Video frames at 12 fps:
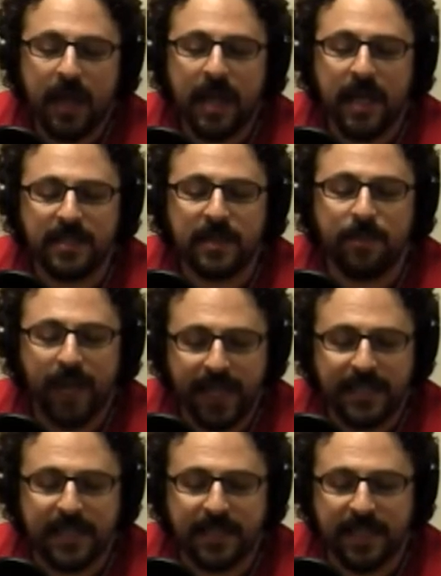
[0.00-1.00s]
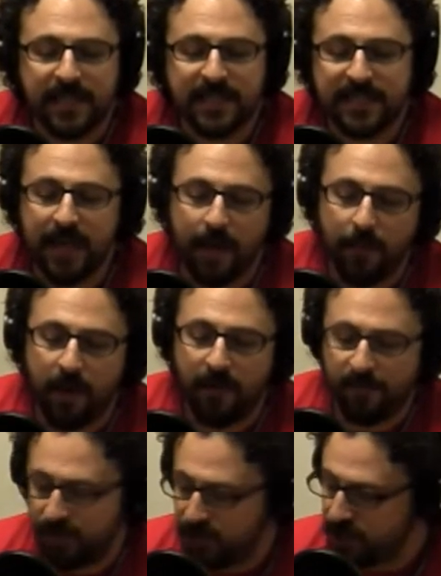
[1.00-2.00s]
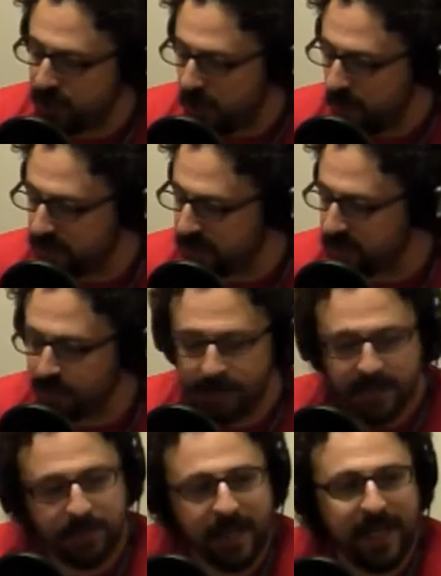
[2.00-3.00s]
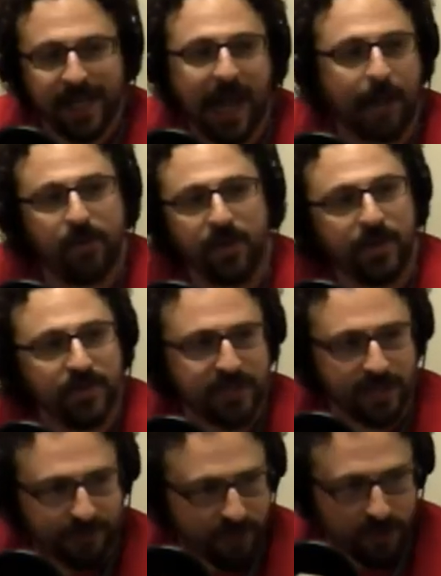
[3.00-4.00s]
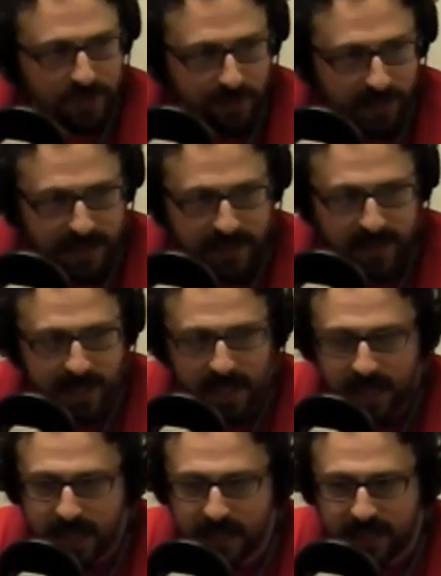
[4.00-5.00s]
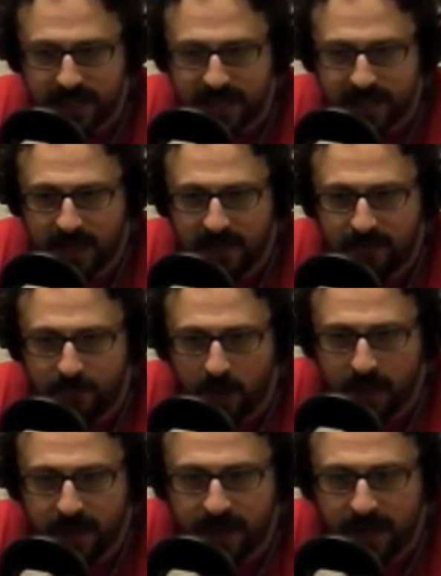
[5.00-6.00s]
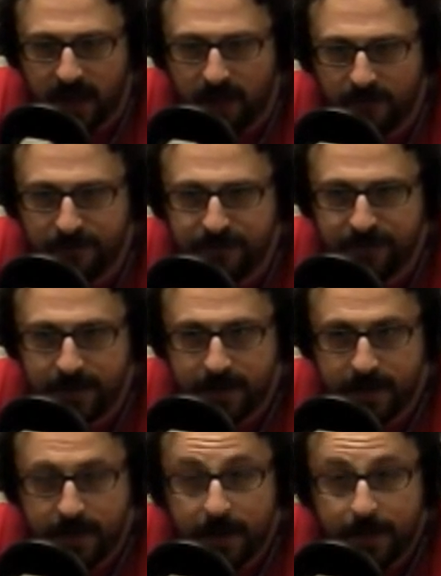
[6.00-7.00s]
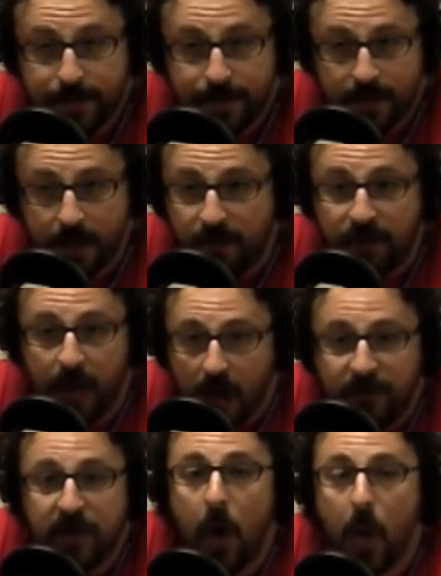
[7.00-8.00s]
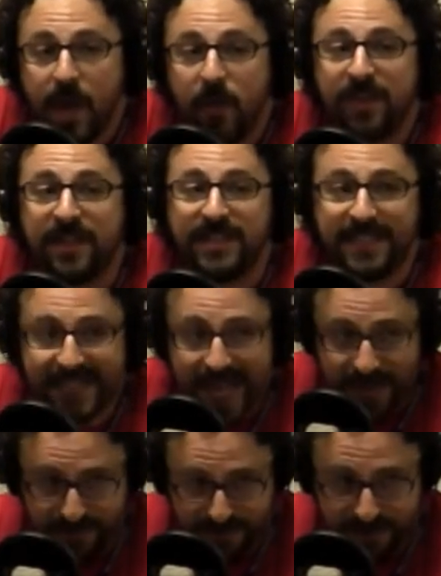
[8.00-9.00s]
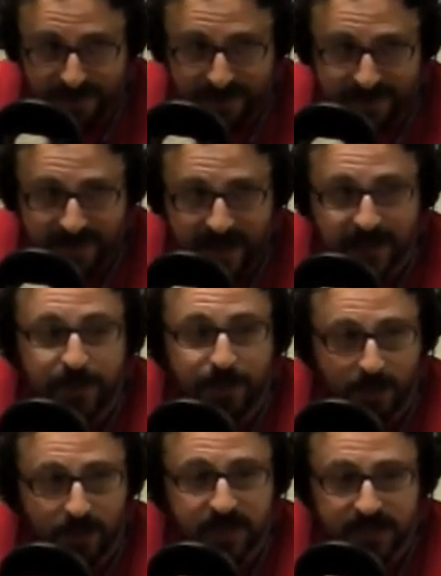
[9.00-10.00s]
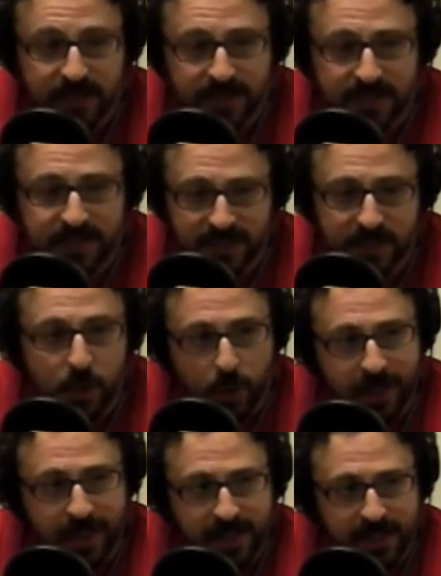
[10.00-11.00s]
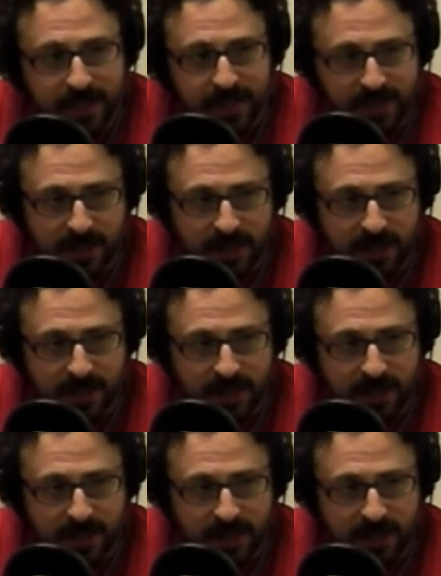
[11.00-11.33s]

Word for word: it's amazing that some of the shows and some of this media got produced in the first place in this kind of market of going with the safe as opposed to the good. You